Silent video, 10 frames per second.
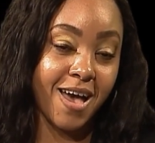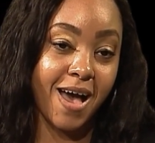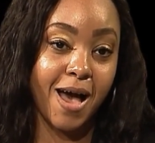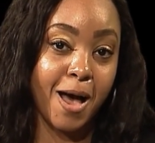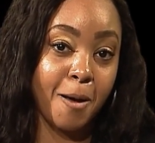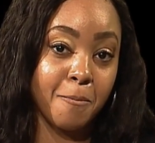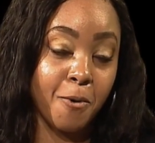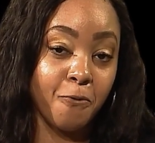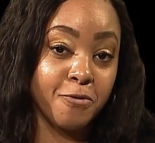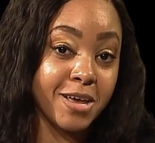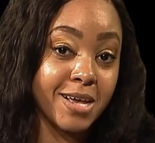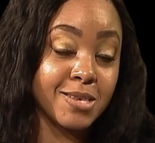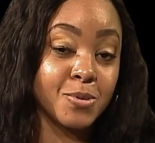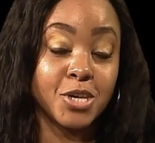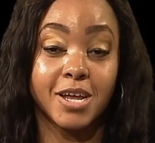Hopefully you guys
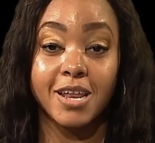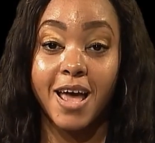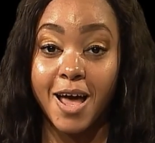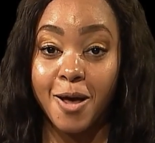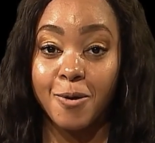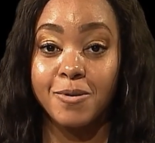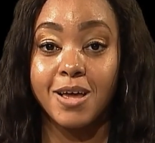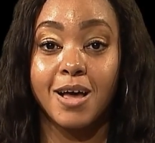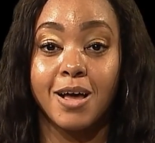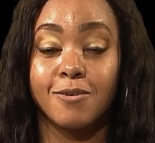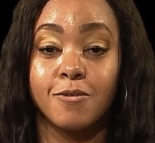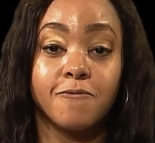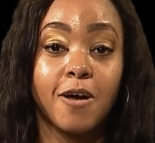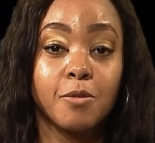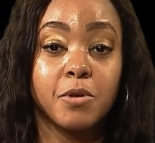will check it out. You can
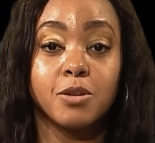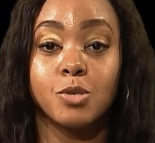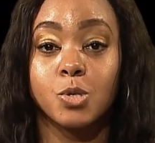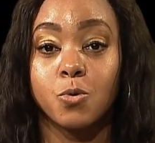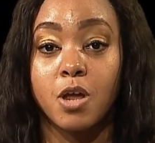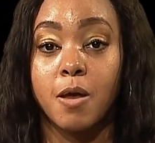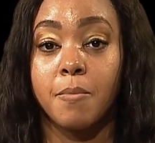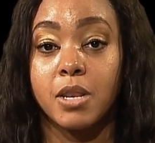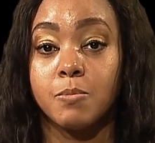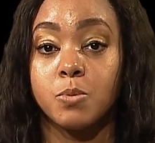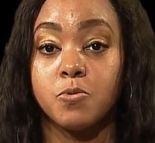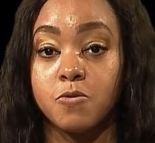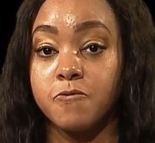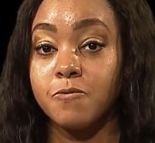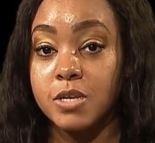follow me on Instagram. My name is
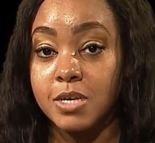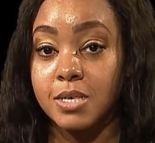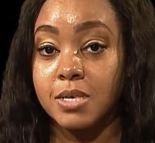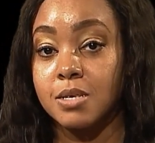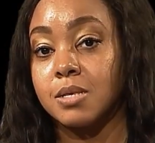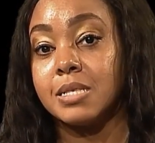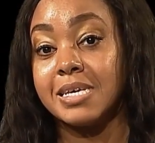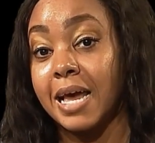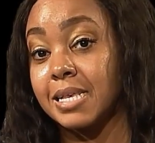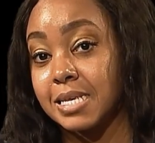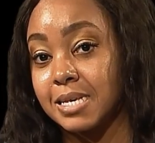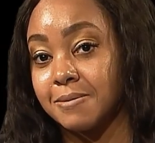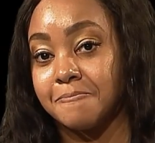Beautiful Diz, D-I-Z.